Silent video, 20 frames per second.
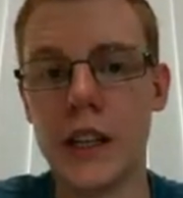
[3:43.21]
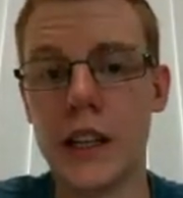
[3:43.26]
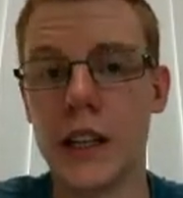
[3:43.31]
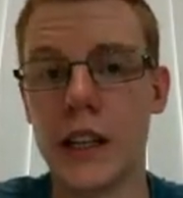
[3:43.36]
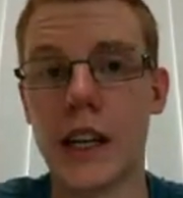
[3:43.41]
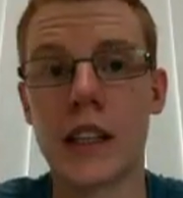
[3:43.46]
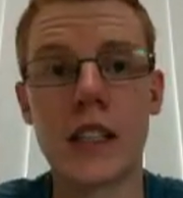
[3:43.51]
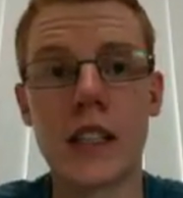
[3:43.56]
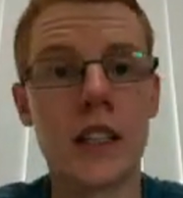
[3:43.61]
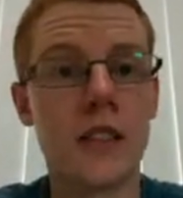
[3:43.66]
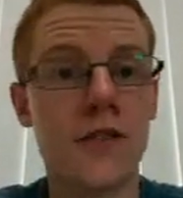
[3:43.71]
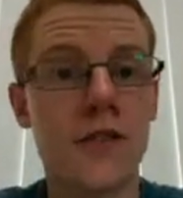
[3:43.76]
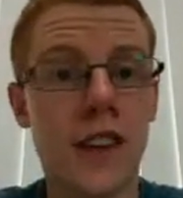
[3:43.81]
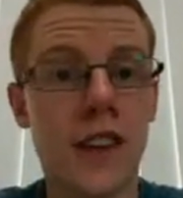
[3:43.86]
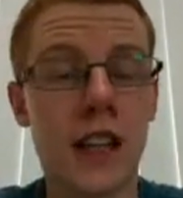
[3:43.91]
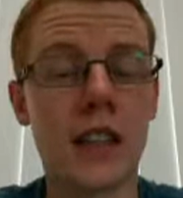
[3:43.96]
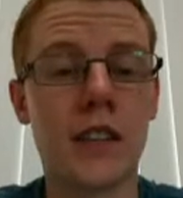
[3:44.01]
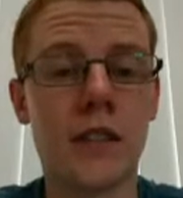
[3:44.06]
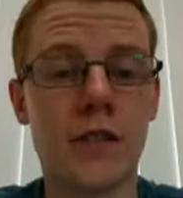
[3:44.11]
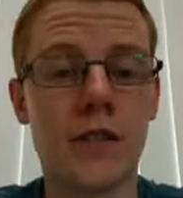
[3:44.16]
Now this is
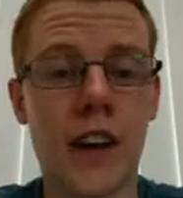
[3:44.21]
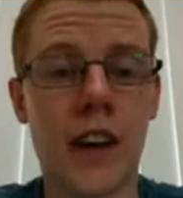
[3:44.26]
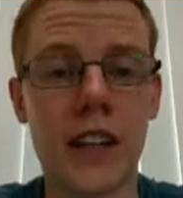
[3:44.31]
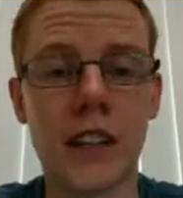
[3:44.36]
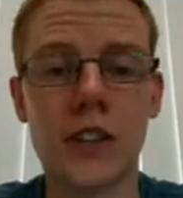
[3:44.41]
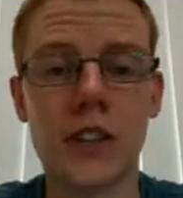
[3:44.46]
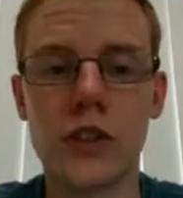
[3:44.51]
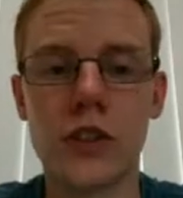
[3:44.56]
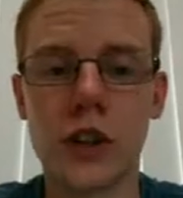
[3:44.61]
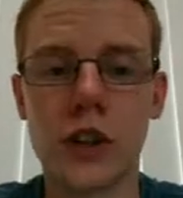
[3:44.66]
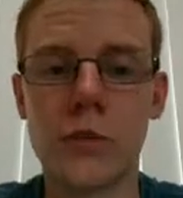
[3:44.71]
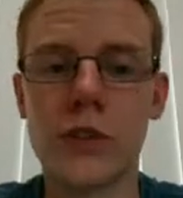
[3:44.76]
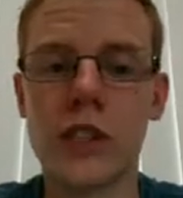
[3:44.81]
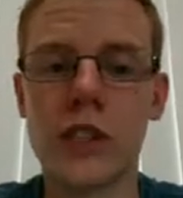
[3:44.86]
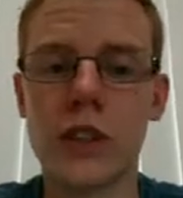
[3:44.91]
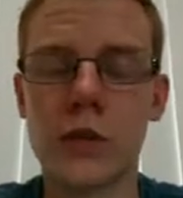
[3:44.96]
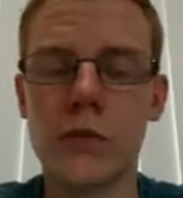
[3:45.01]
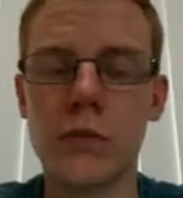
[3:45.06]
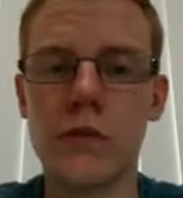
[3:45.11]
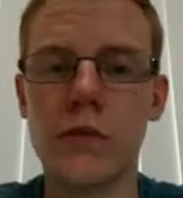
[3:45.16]
valid in Chomsky
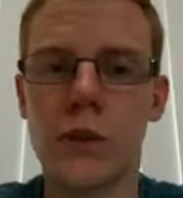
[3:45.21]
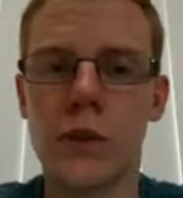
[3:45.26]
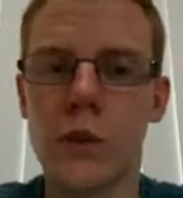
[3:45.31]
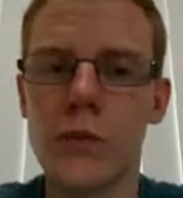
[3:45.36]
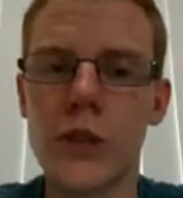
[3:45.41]
Normal Form,